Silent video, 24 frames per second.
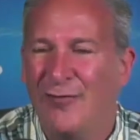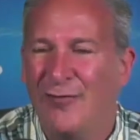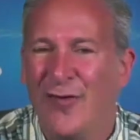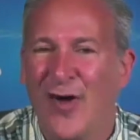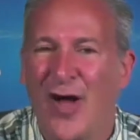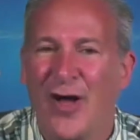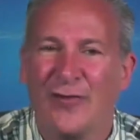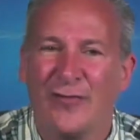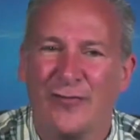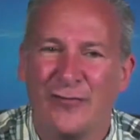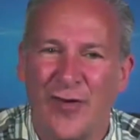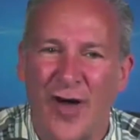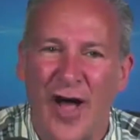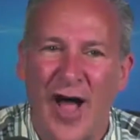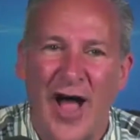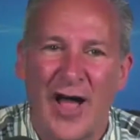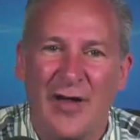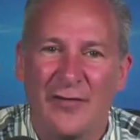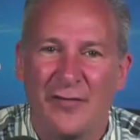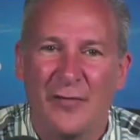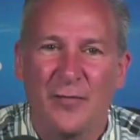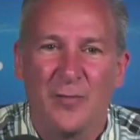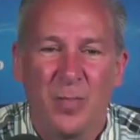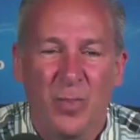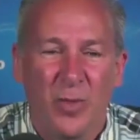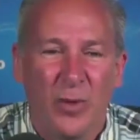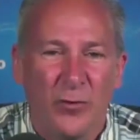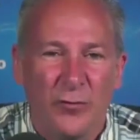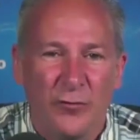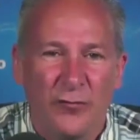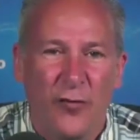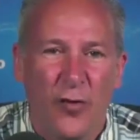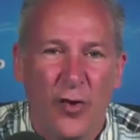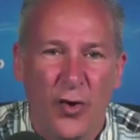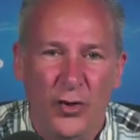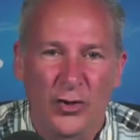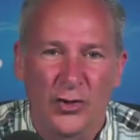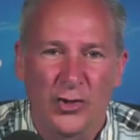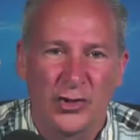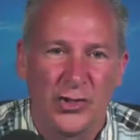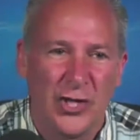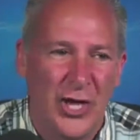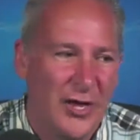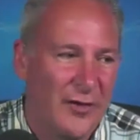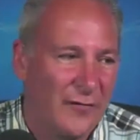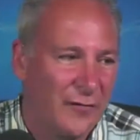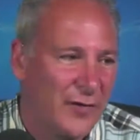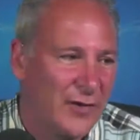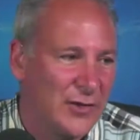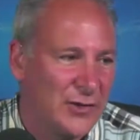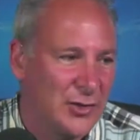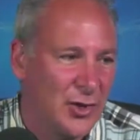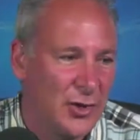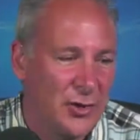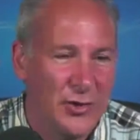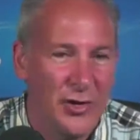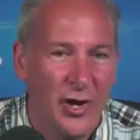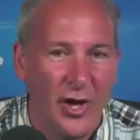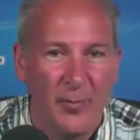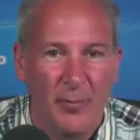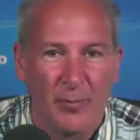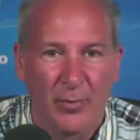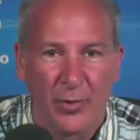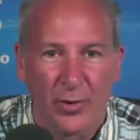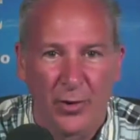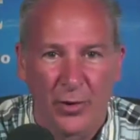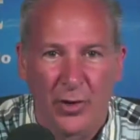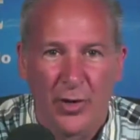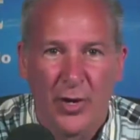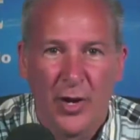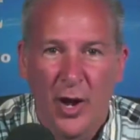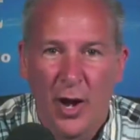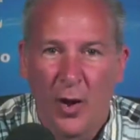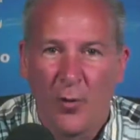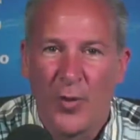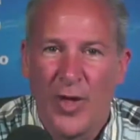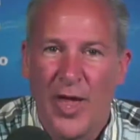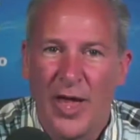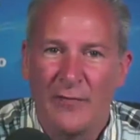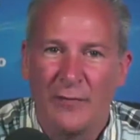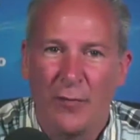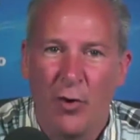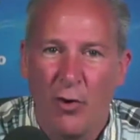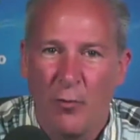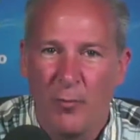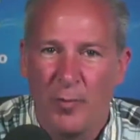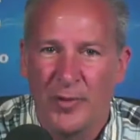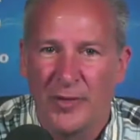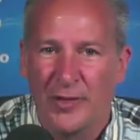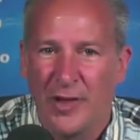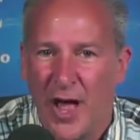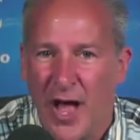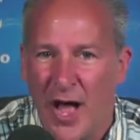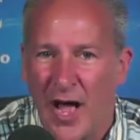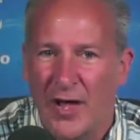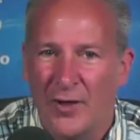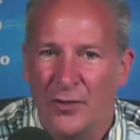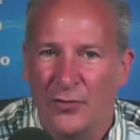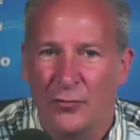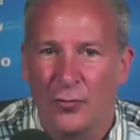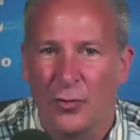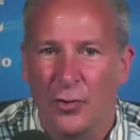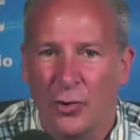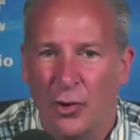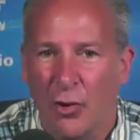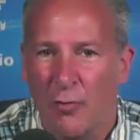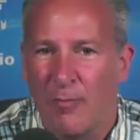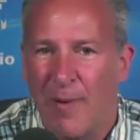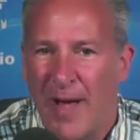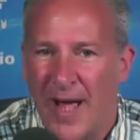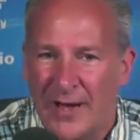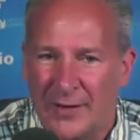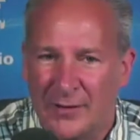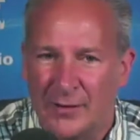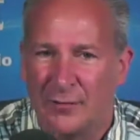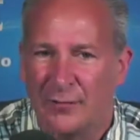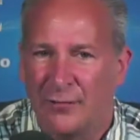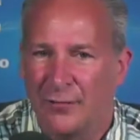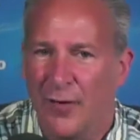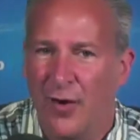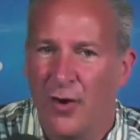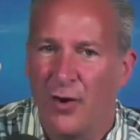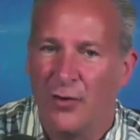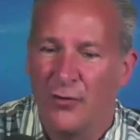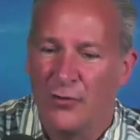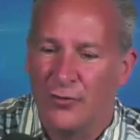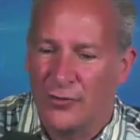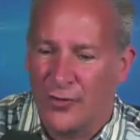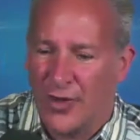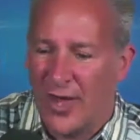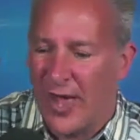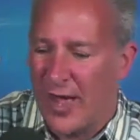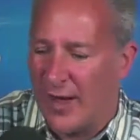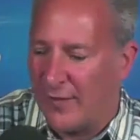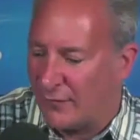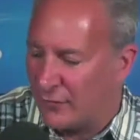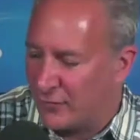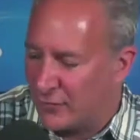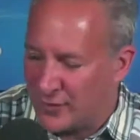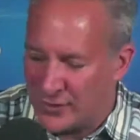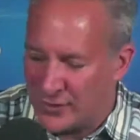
855 4 Schiff is our number. We have open lines. We'll go back to the phones